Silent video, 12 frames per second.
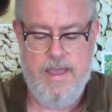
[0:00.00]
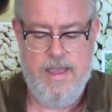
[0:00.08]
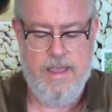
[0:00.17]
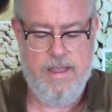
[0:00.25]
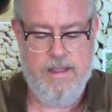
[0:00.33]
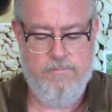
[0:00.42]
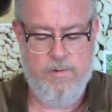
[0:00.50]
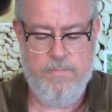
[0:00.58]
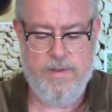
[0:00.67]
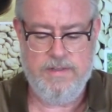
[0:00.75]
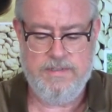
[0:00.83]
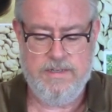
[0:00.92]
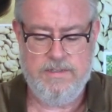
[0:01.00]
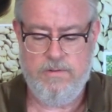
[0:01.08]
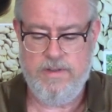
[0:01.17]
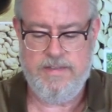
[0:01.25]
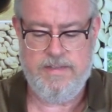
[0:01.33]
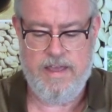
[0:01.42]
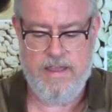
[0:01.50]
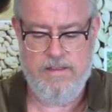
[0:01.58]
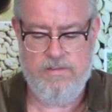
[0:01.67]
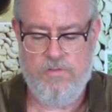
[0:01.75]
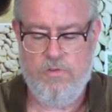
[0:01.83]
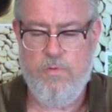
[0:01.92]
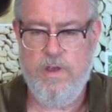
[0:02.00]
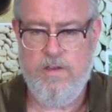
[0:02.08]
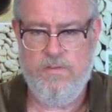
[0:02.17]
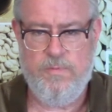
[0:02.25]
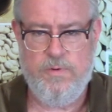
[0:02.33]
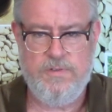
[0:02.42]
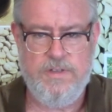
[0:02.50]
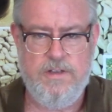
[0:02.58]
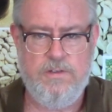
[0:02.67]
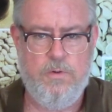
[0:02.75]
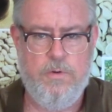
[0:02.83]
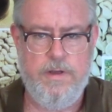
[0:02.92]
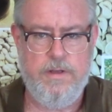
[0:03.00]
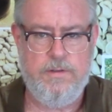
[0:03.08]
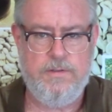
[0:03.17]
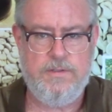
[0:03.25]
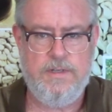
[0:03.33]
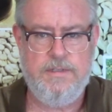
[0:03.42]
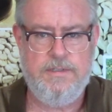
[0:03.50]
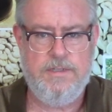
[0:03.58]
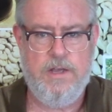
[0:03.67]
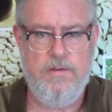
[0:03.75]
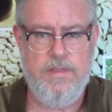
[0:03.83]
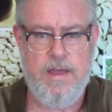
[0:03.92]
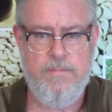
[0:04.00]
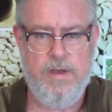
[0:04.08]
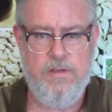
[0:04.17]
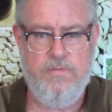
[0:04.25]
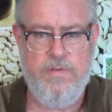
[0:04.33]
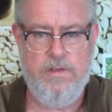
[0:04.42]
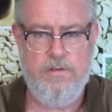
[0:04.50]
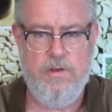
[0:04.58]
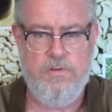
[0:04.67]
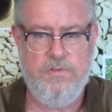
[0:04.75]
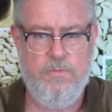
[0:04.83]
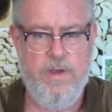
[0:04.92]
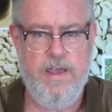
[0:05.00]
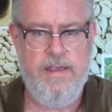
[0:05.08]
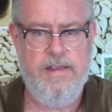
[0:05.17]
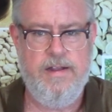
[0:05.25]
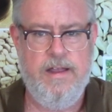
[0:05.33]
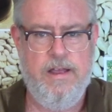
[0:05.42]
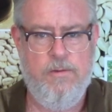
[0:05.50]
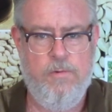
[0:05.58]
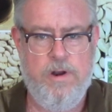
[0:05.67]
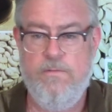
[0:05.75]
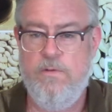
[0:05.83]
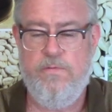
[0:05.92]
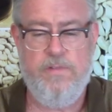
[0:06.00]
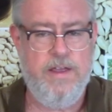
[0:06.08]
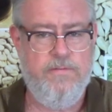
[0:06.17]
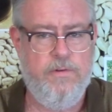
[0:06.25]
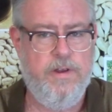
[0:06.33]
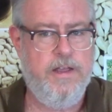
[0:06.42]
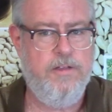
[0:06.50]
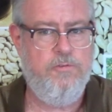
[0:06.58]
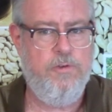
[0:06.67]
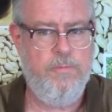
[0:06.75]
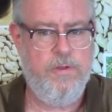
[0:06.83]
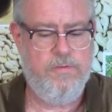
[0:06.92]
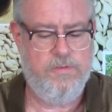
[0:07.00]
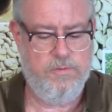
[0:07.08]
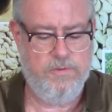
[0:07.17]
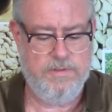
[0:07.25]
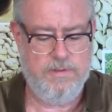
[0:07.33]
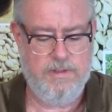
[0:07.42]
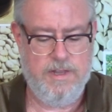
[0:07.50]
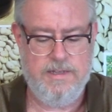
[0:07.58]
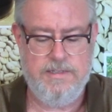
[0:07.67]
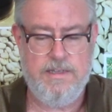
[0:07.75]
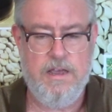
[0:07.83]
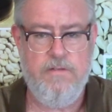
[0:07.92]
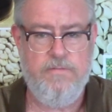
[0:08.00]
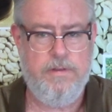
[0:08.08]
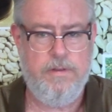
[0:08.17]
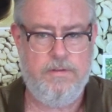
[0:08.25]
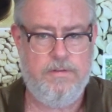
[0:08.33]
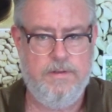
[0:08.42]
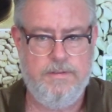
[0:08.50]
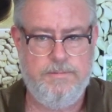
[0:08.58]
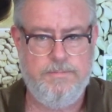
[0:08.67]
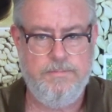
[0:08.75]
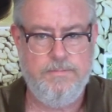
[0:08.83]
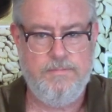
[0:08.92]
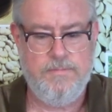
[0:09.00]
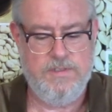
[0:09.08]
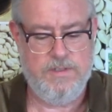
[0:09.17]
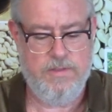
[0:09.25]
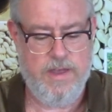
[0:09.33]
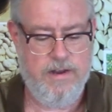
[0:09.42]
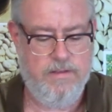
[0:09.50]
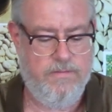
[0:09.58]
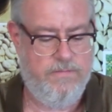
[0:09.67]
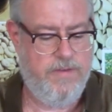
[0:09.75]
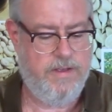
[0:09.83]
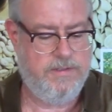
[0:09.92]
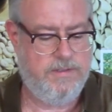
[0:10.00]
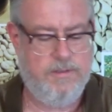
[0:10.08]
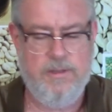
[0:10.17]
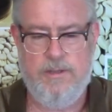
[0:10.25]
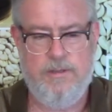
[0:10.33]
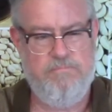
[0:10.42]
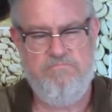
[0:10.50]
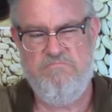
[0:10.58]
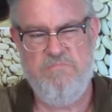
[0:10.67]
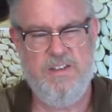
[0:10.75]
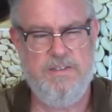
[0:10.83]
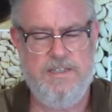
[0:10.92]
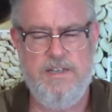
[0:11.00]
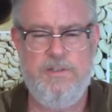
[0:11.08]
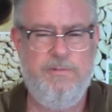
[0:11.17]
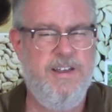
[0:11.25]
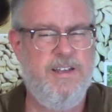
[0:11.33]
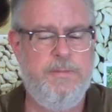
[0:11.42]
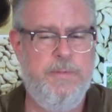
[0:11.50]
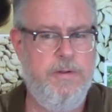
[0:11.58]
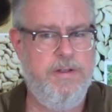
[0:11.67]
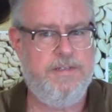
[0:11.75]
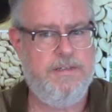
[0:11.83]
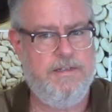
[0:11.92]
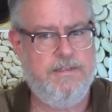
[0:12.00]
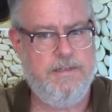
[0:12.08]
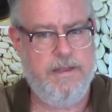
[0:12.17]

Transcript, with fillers: And Robusta is only 10 to 12% oils, so that mouthfeel goes away and whatever flavor it contributes, there's less of it. So that affects the sensory experience, let's say,